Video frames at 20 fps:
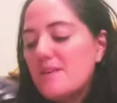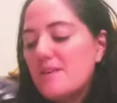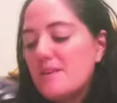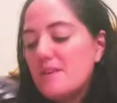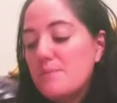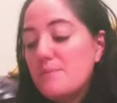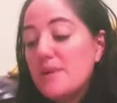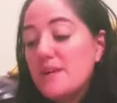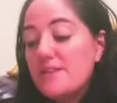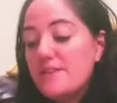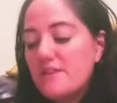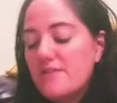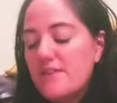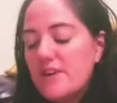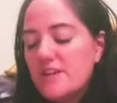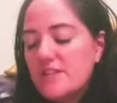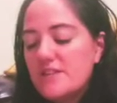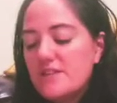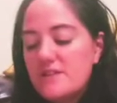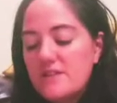The plantar
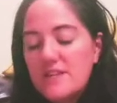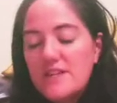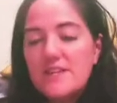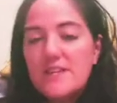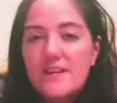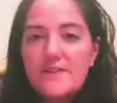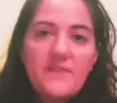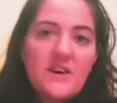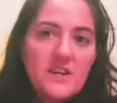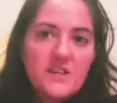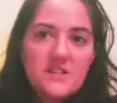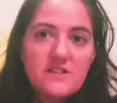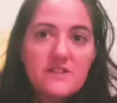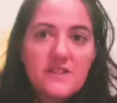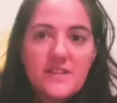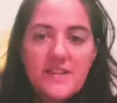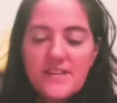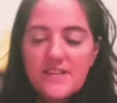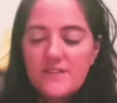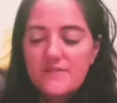fascia, fascia is
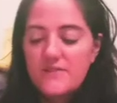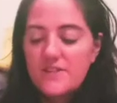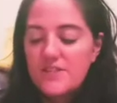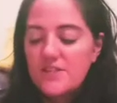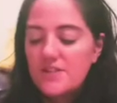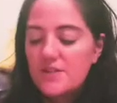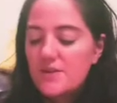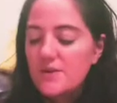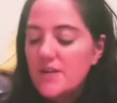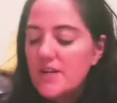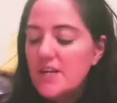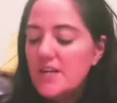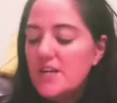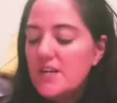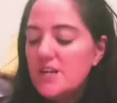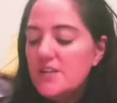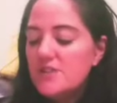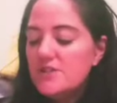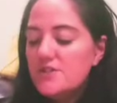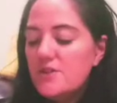connective tissue.
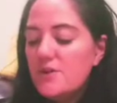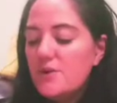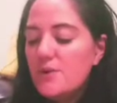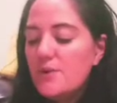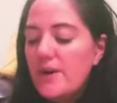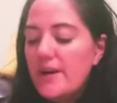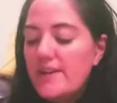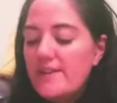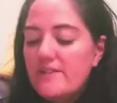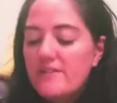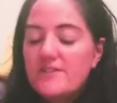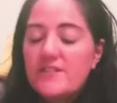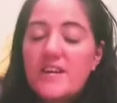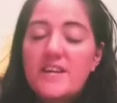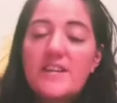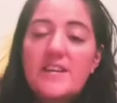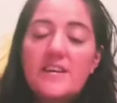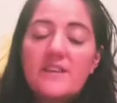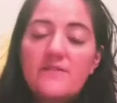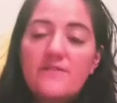So it starts
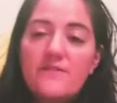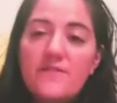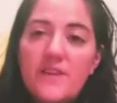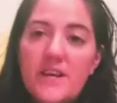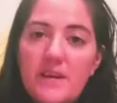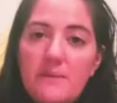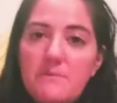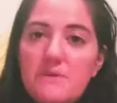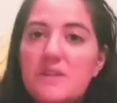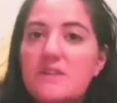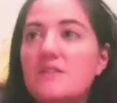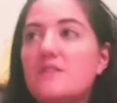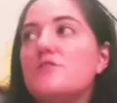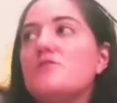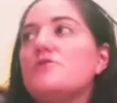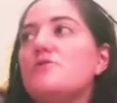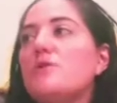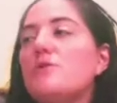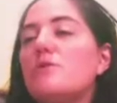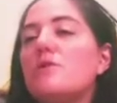getting inflamed because it's
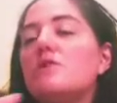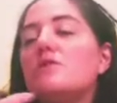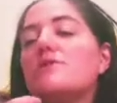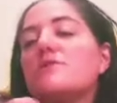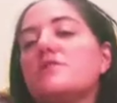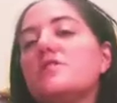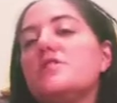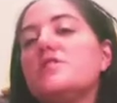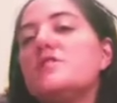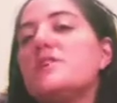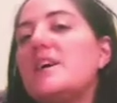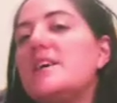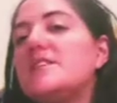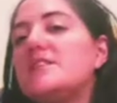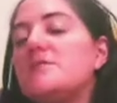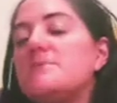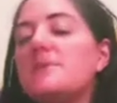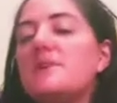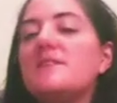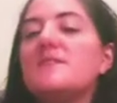so
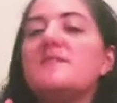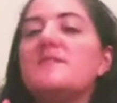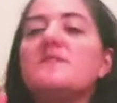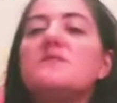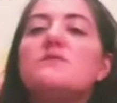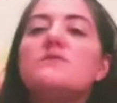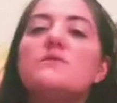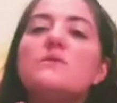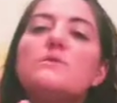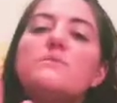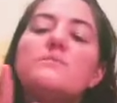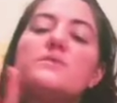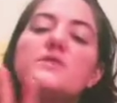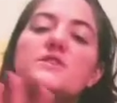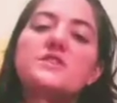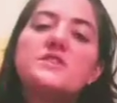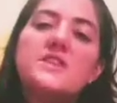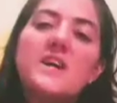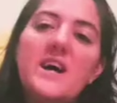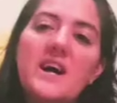overstretched, because it's so
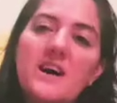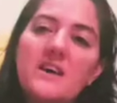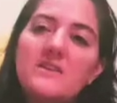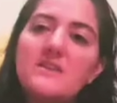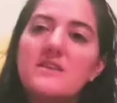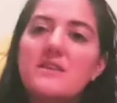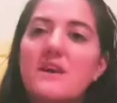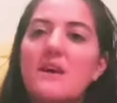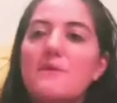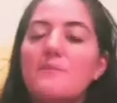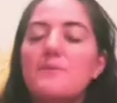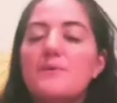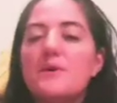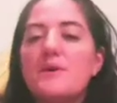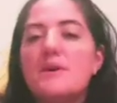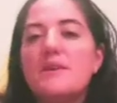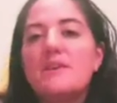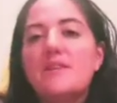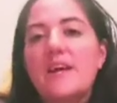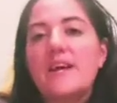pushed down, and not
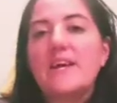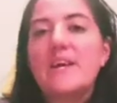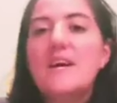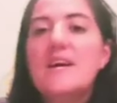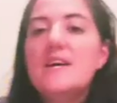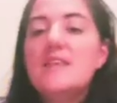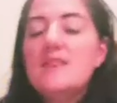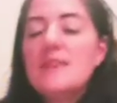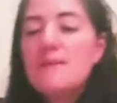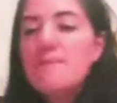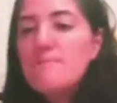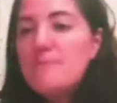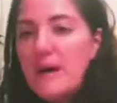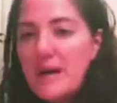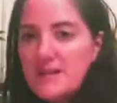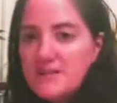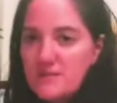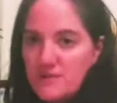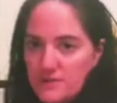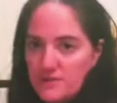like the
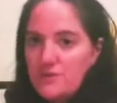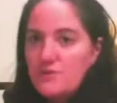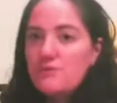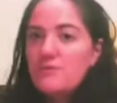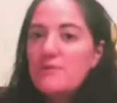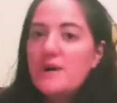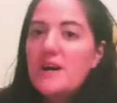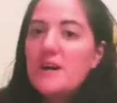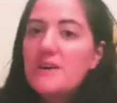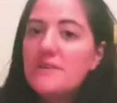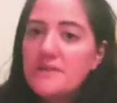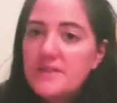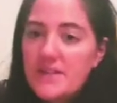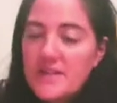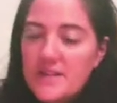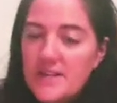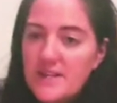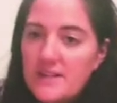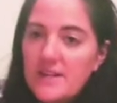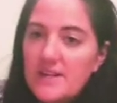muscles around
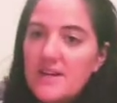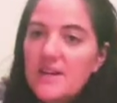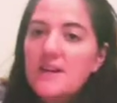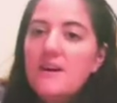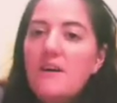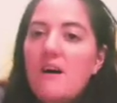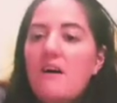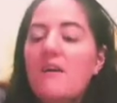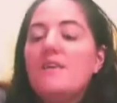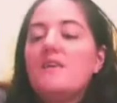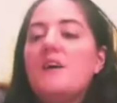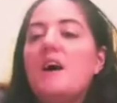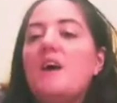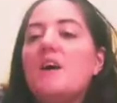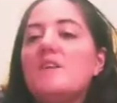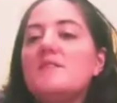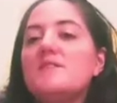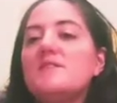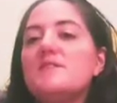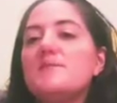it are
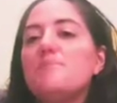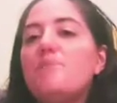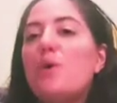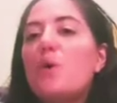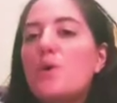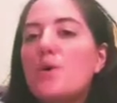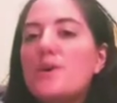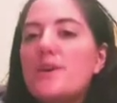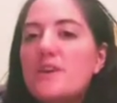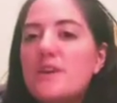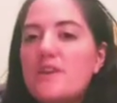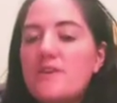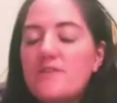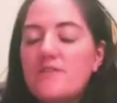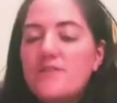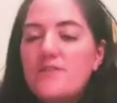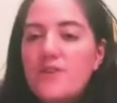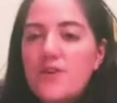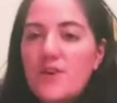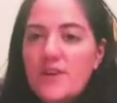not supporting your
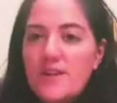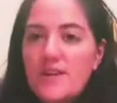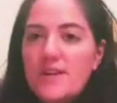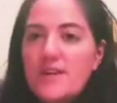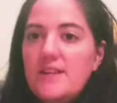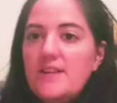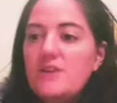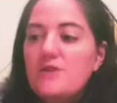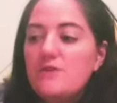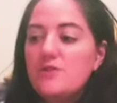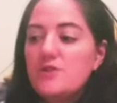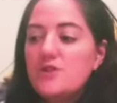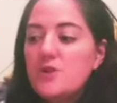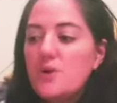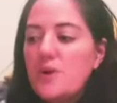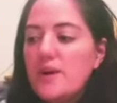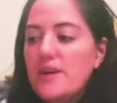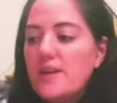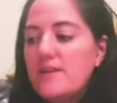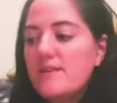foot and your
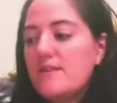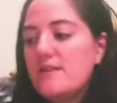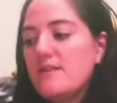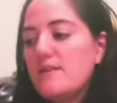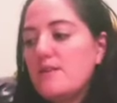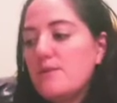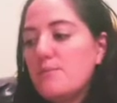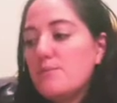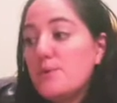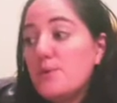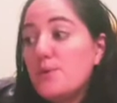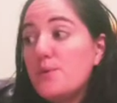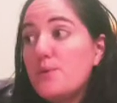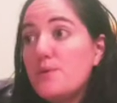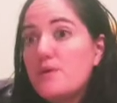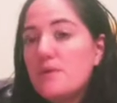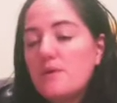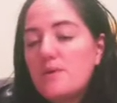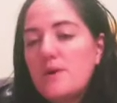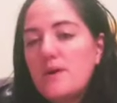joints and your
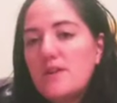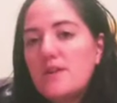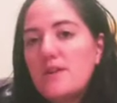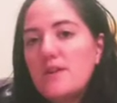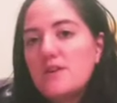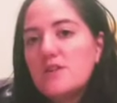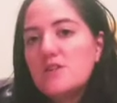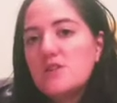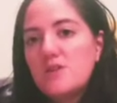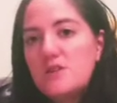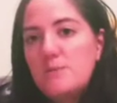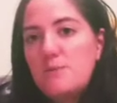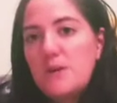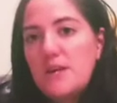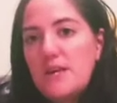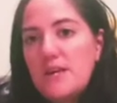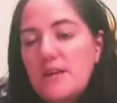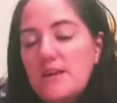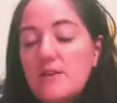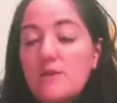bones the way they should
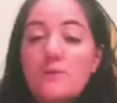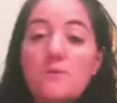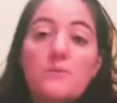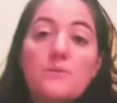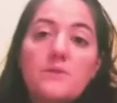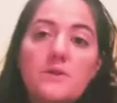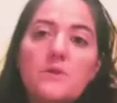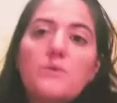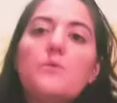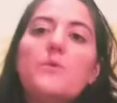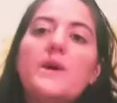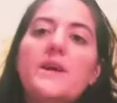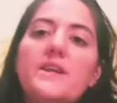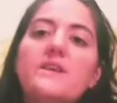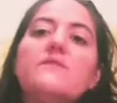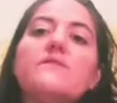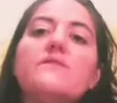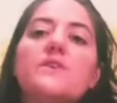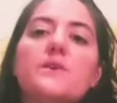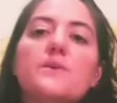be, and the weight
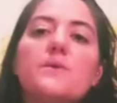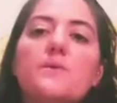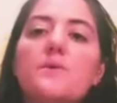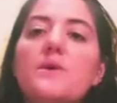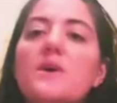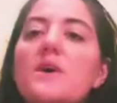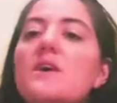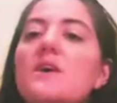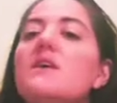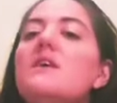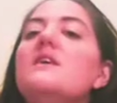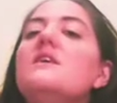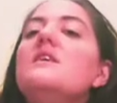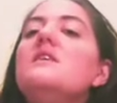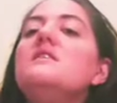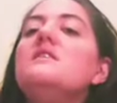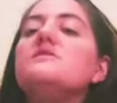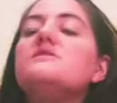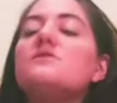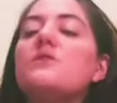of you.
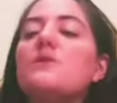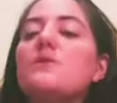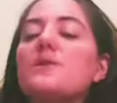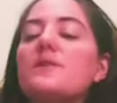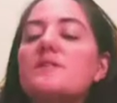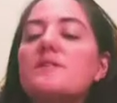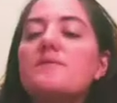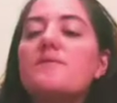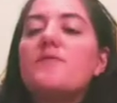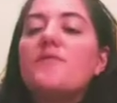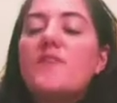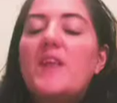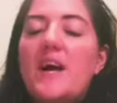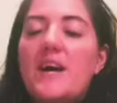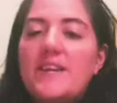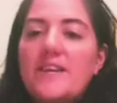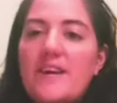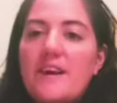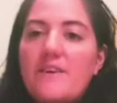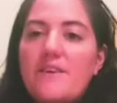So it's
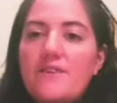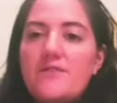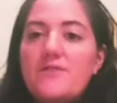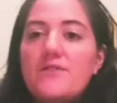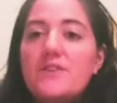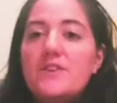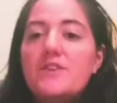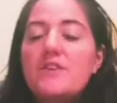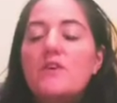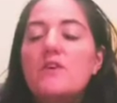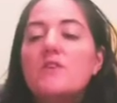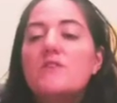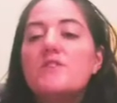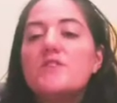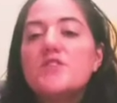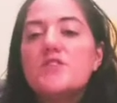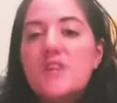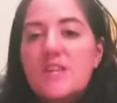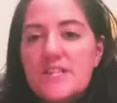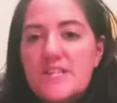flattening out your foot,
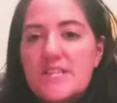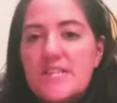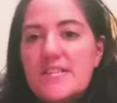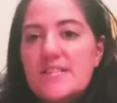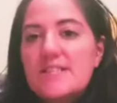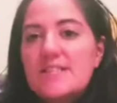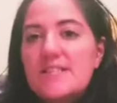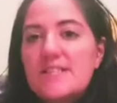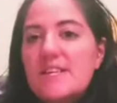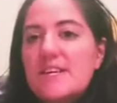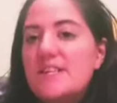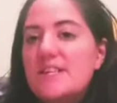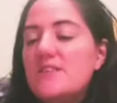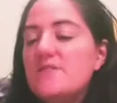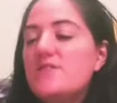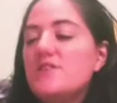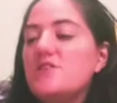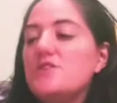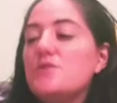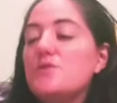overstretching this connective
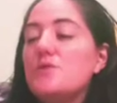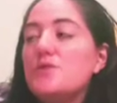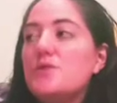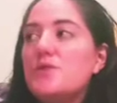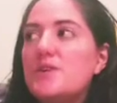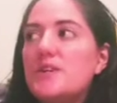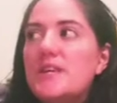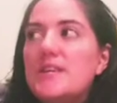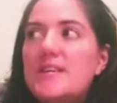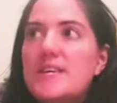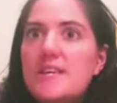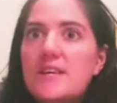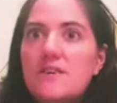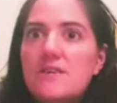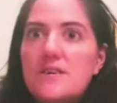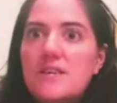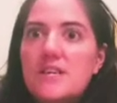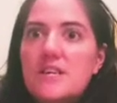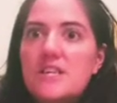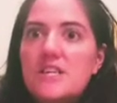tissue, creating
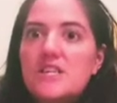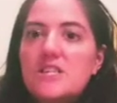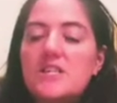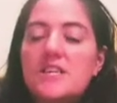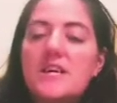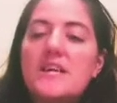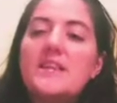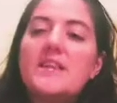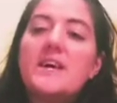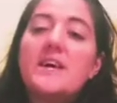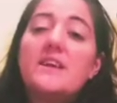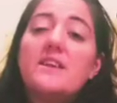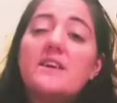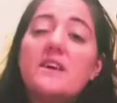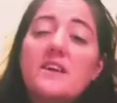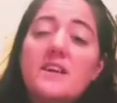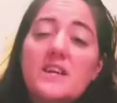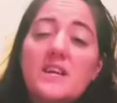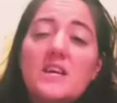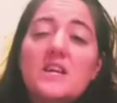irritation and then
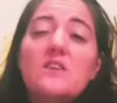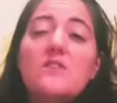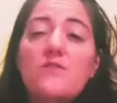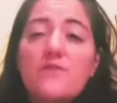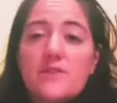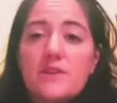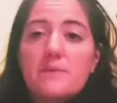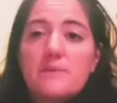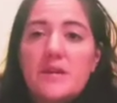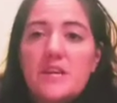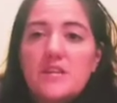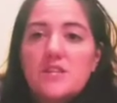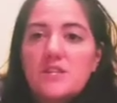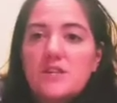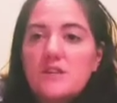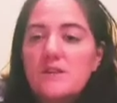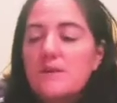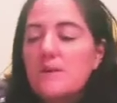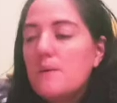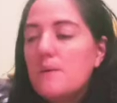an
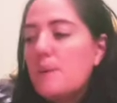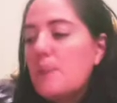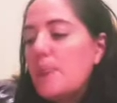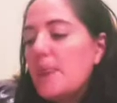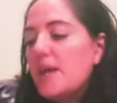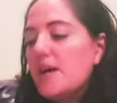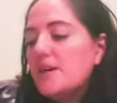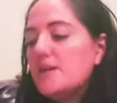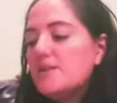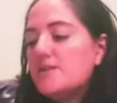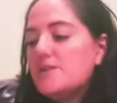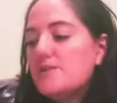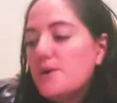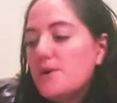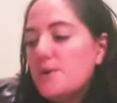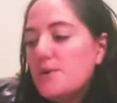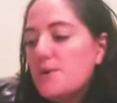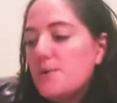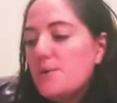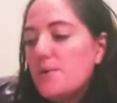inflammation.
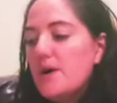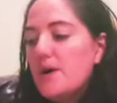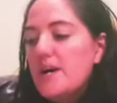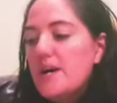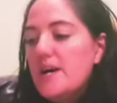So